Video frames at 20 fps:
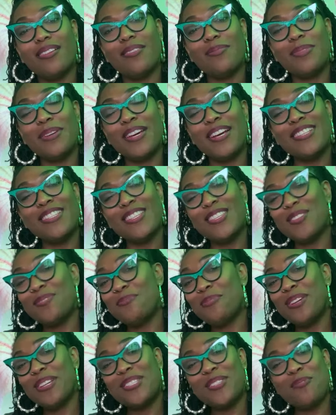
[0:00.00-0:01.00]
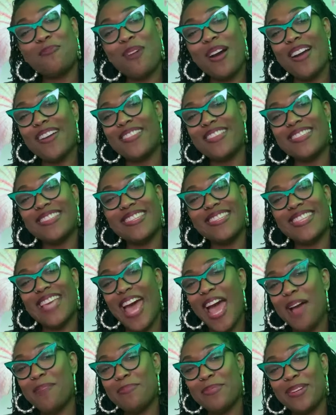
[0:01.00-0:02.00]
because it's a reason why this is
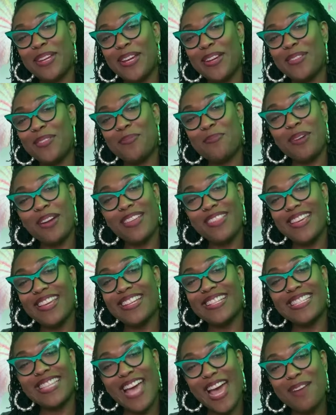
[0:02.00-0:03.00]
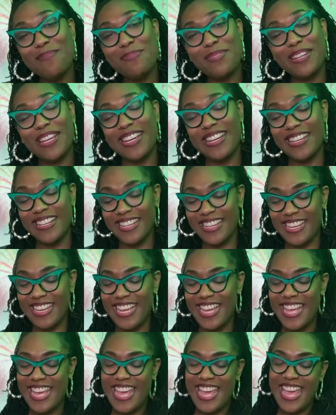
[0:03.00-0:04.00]
happening the way that it's happening.
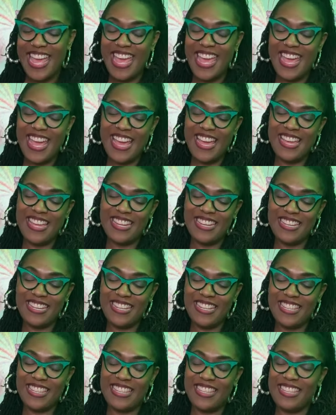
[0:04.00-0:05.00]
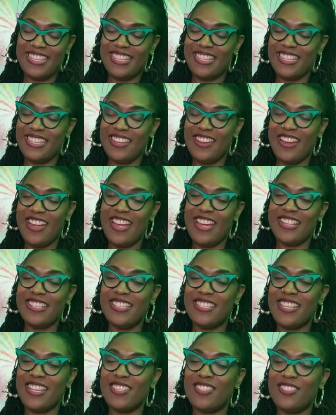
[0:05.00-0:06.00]
And your
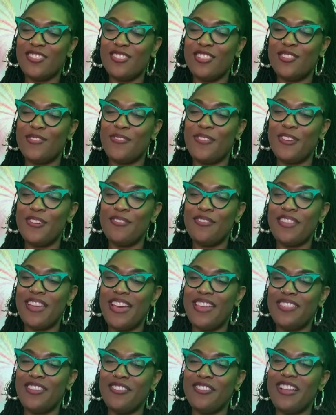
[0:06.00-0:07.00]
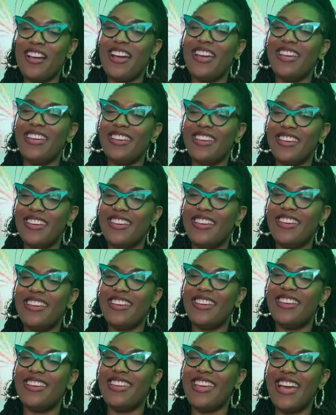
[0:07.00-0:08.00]
ancestors feel that. They're like,
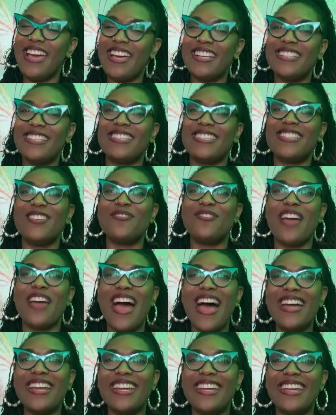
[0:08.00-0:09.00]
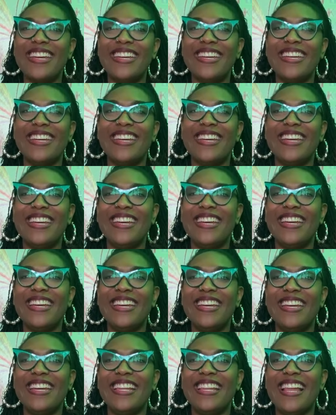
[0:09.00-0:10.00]
yes, you got it.
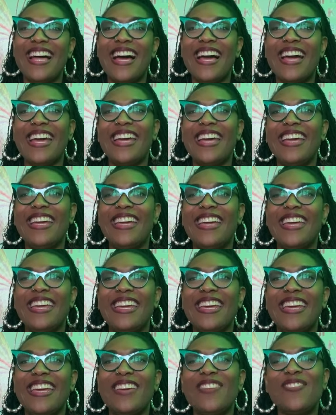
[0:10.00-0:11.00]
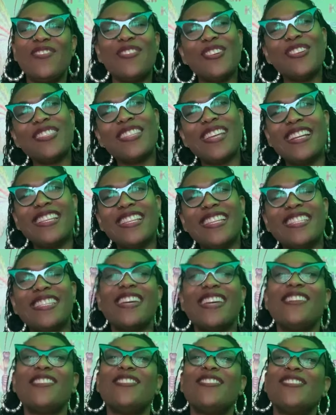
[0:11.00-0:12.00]
Like, it feels like this
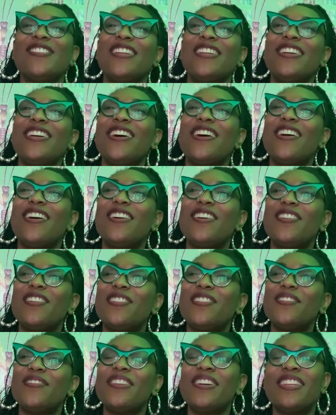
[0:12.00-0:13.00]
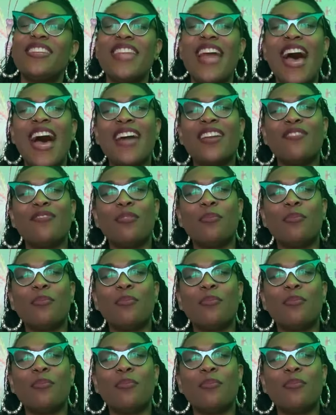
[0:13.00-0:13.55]
energy of a nod of